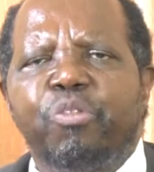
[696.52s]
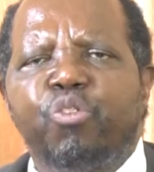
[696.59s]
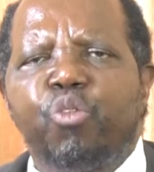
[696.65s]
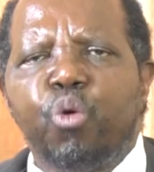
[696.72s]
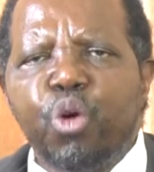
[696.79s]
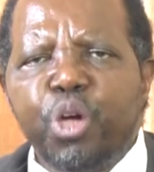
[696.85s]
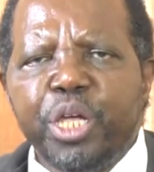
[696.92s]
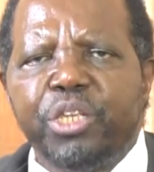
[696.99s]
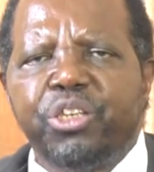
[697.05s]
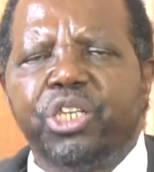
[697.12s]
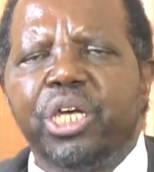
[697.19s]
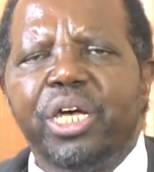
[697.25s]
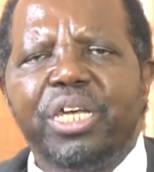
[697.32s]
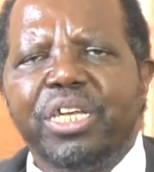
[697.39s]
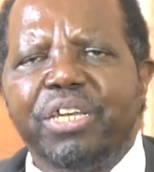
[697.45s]
to
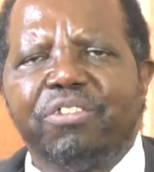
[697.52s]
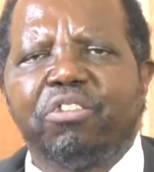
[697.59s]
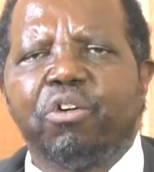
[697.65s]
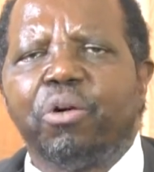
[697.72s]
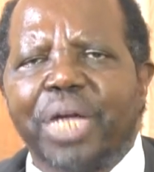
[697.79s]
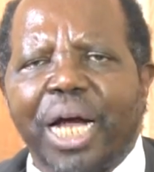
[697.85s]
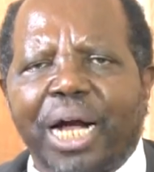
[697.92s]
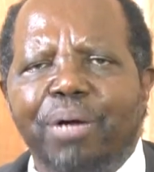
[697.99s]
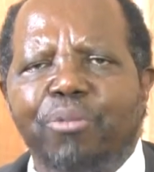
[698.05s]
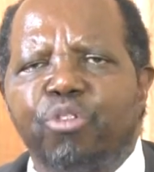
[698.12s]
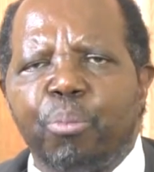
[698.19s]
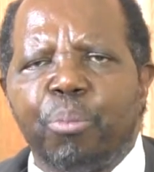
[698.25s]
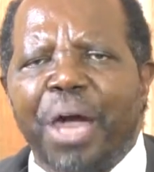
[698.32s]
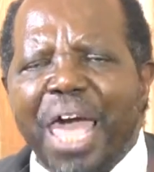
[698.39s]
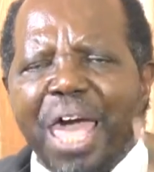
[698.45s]
which he is held
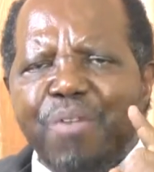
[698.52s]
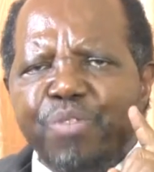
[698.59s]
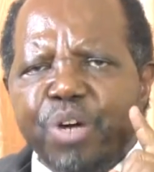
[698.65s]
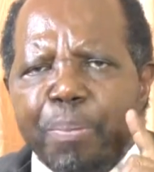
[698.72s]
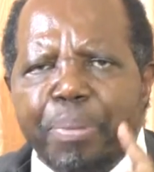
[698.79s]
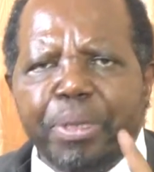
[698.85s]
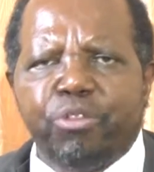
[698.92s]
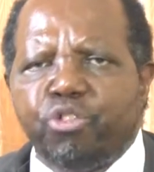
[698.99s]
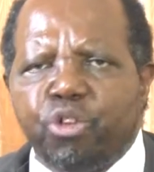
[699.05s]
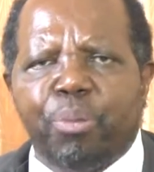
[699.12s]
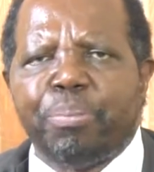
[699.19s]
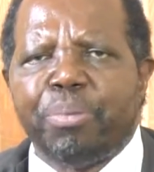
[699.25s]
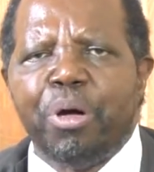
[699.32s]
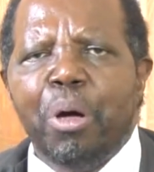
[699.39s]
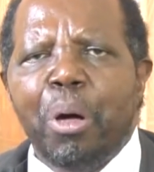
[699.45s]
accountable. Every
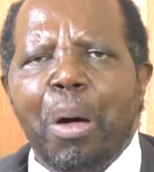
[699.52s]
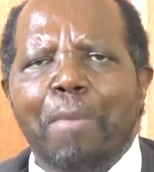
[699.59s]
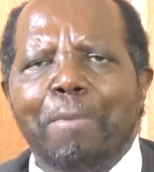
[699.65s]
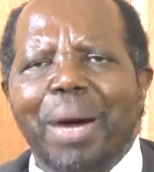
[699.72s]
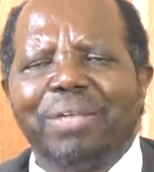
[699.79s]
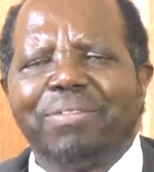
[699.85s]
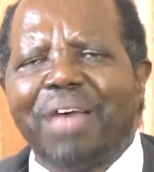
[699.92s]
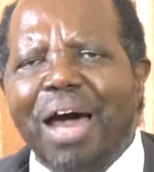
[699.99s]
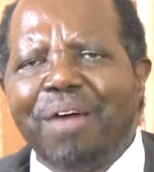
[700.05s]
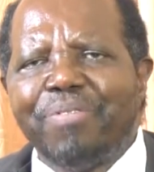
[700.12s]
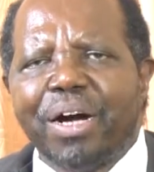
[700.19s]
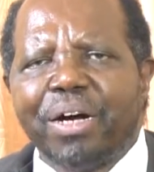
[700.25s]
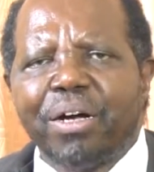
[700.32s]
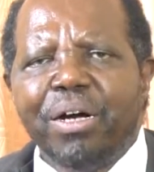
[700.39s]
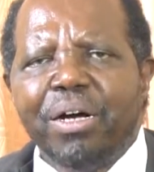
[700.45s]
bishop must have
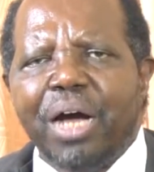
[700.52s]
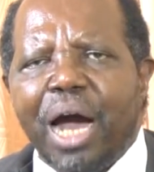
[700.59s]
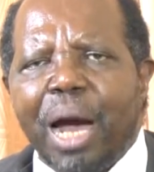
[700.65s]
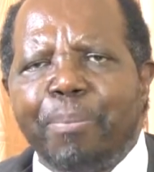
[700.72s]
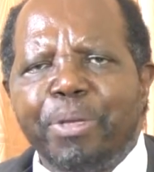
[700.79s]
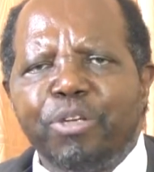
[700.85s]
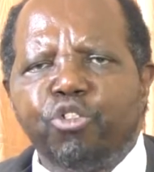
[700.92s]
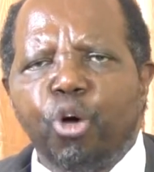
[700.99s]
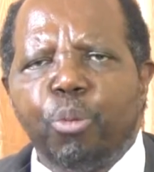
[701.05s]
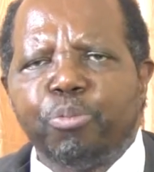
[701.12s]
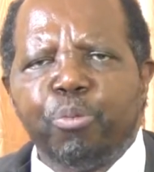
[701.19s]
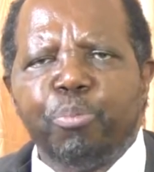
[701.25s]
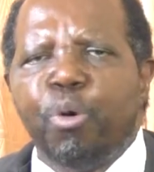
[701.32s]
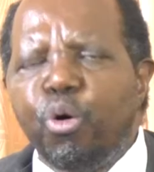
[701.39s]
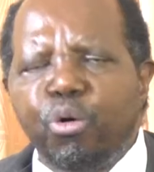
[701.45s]
a bishop's
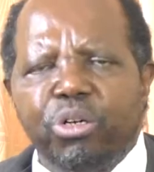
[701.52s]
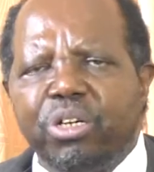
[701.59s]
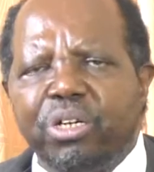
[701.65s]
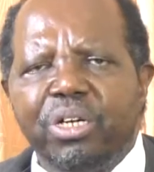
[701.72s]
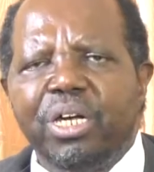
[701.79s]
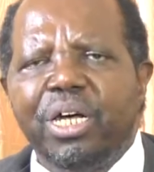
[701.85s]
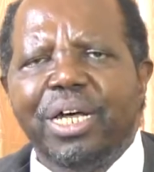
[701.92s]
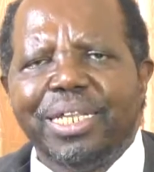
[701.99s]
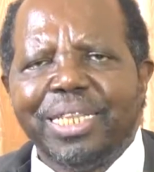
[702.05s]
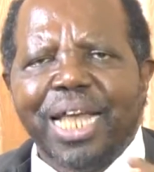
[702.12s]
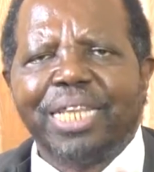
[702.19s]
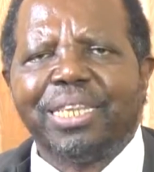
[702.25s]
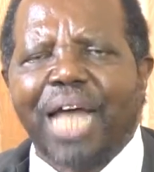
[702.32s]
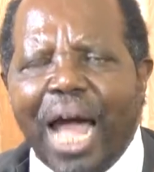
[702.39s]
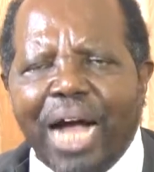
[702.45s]
board
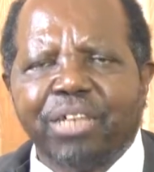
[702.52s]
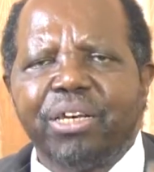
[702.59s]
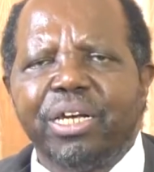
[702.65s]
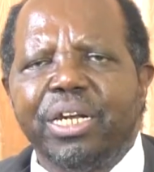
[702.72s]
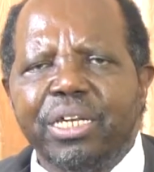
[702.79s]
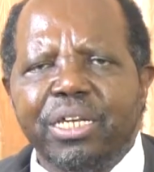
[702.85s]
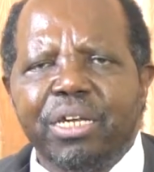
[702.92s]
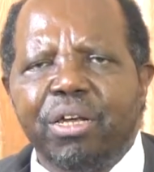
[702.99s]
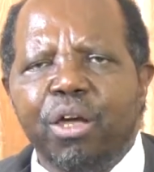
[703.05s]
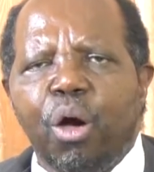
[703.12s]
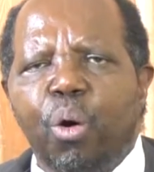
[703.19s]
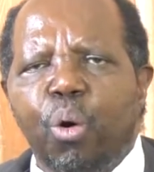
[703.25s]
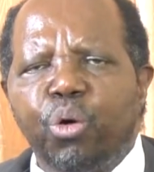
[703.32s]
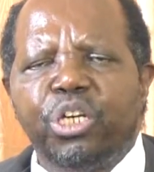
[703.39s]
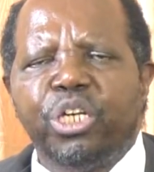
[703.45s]
that actually
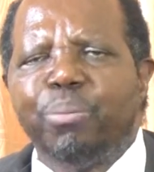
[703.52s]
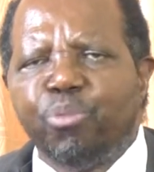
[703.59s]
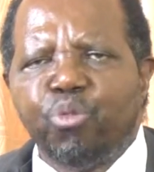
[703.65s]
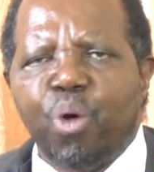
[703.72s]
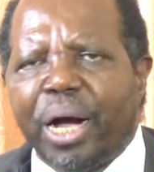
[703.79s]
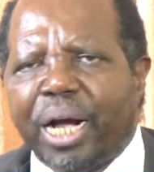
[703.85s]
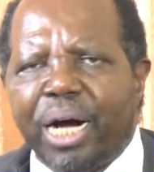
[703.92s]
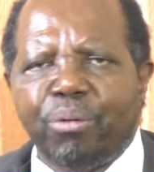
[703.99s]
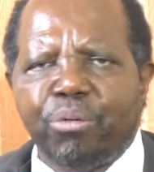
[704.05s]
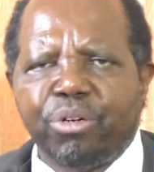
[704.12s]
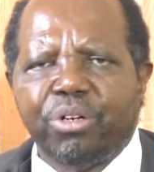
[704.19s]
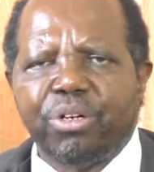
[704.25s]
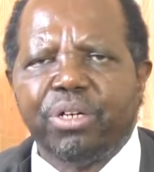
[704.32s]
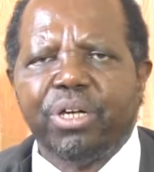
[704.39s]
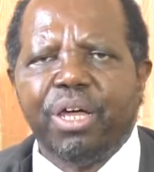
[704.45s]
hold him to
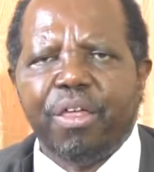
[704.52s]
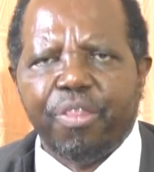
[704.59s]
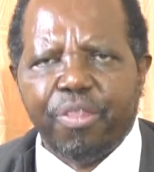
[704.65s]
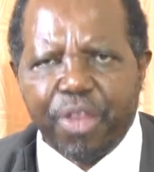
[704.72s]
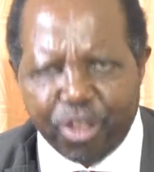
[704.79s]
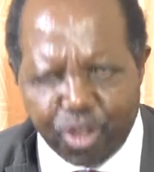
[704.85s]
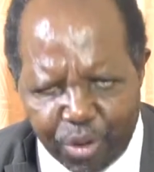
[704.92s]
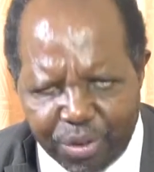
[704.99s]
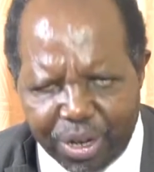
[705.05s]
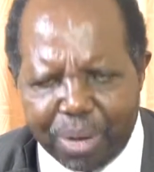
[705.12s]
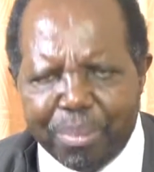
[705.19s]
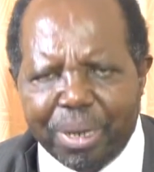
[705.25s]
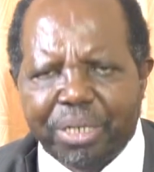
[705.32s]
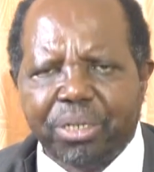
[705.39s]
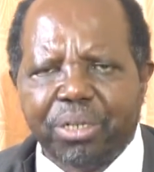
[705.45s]
account. Thank you very
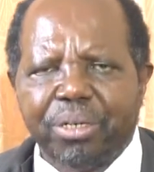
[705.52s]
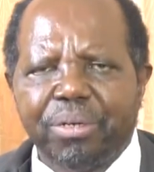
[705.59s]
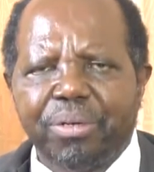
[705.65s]
much.